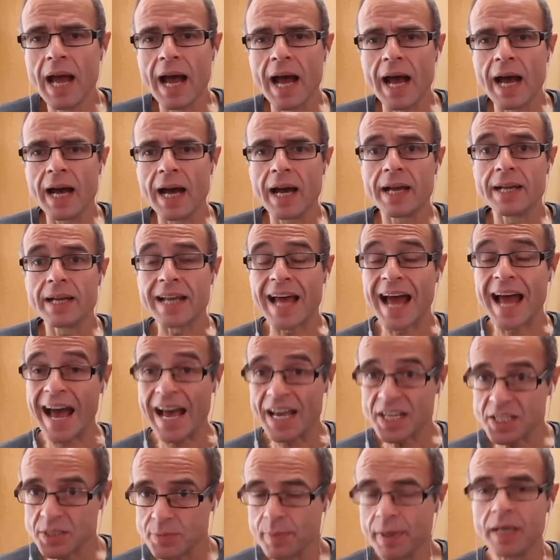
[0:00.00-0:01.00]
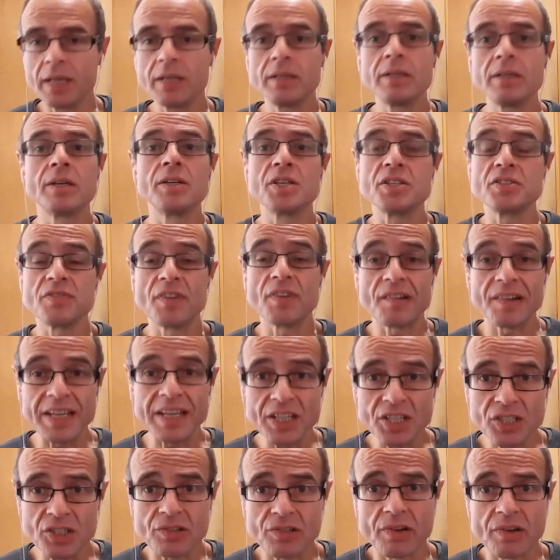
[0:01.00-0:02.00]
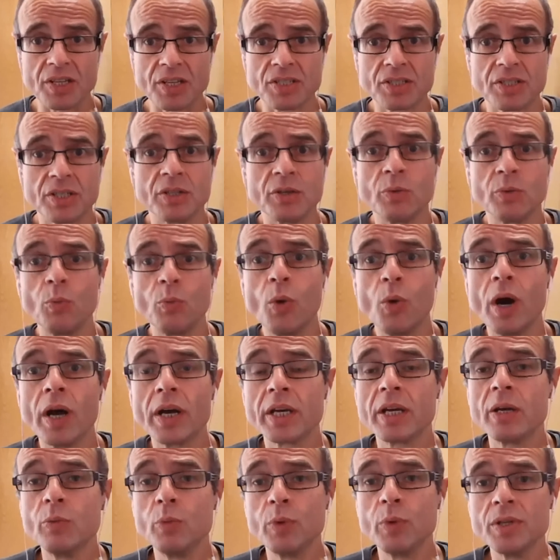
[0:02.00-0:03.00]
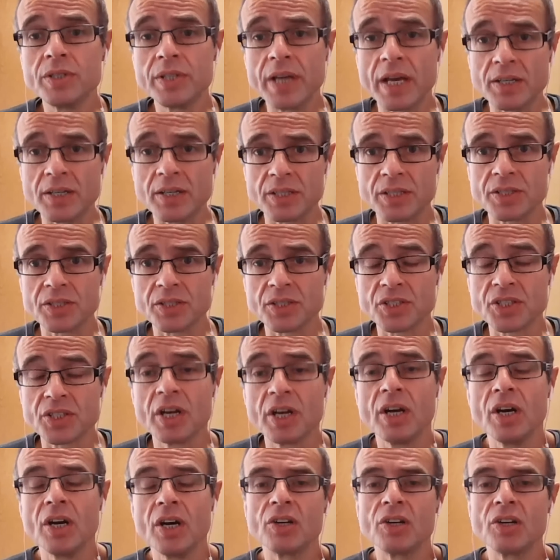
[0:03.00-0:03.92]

has been and is very interested in working with dentists